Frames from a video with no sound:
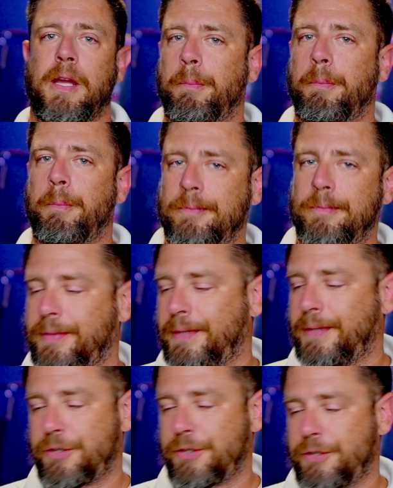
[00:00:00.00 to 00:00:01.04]
but
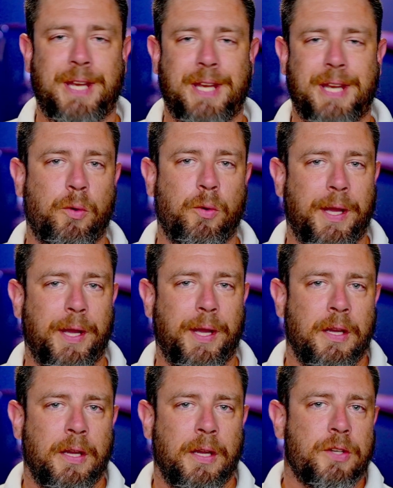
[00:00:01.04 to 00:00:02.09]
that's just how it went.
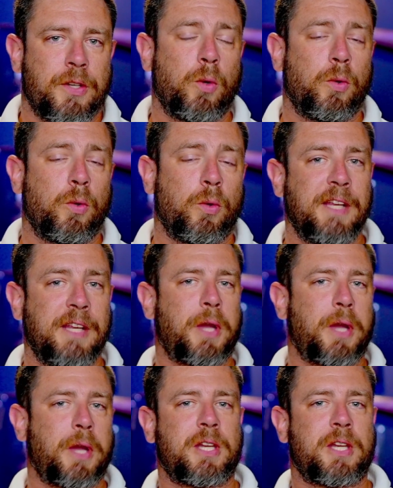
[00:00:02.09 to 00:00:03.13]
So leave some
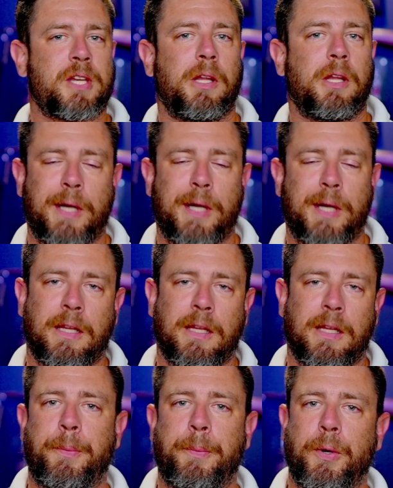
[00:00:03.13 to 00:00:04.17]
comments down below. I love
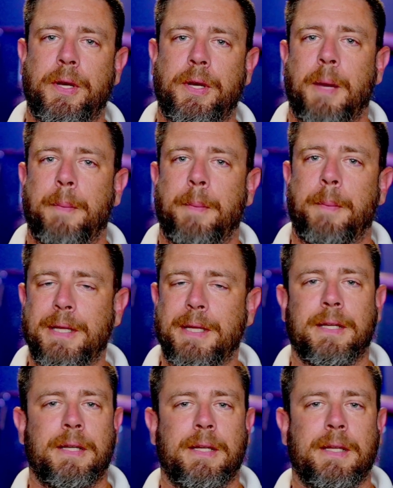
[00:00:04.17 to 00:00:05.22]
your input, but
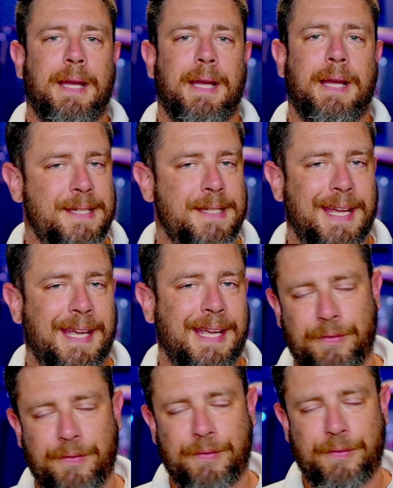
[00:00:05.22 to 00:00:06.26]
as I say
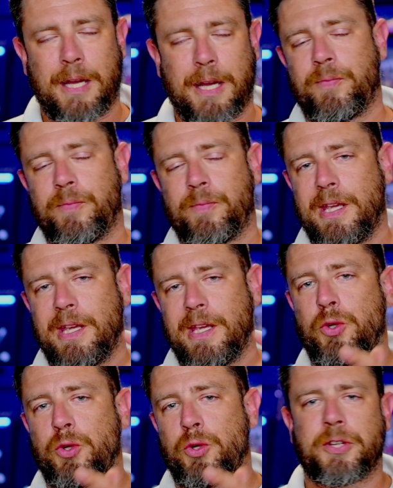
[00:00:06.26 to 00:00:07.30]
every time,
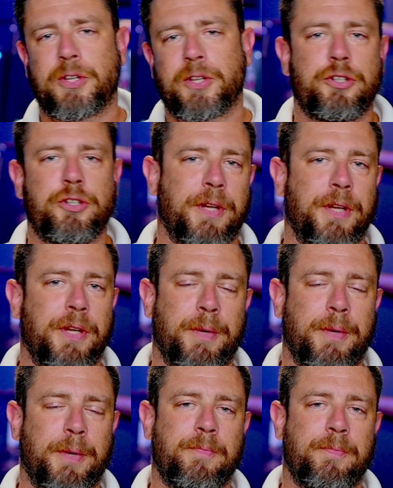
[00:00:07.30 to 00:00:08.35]
enjoy your cigar journey,
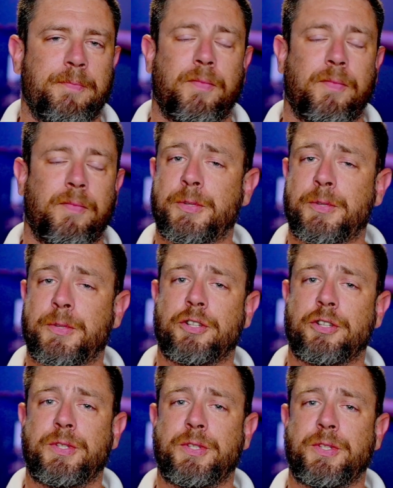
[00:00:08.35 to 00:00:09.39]
everybody. I'm Cigar
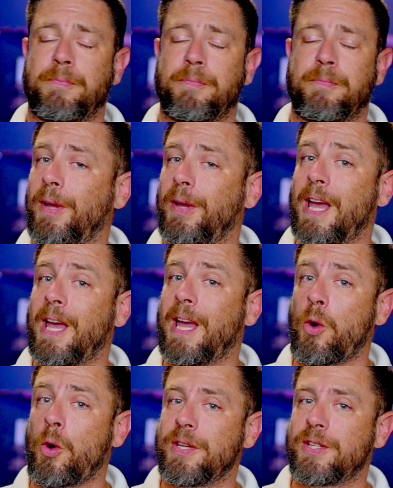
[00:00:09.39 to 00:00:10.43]
Show Tim. As
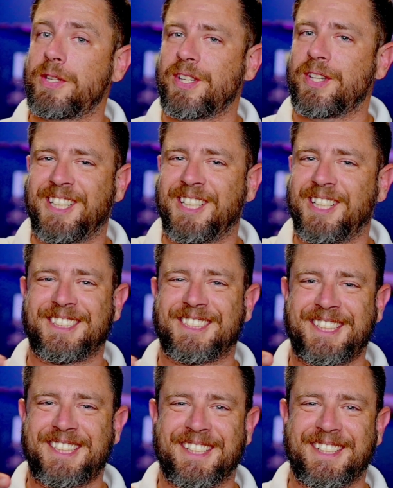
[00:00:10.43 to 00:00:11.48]
always, I'll see
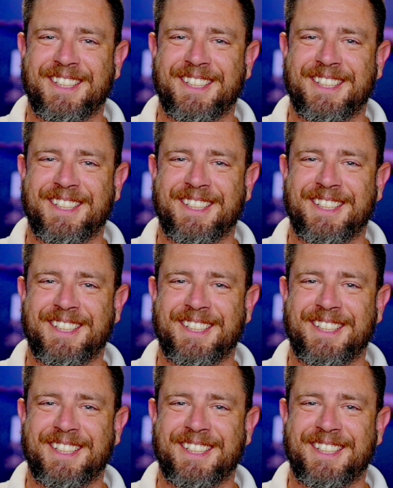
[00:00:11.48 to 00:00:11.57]
you.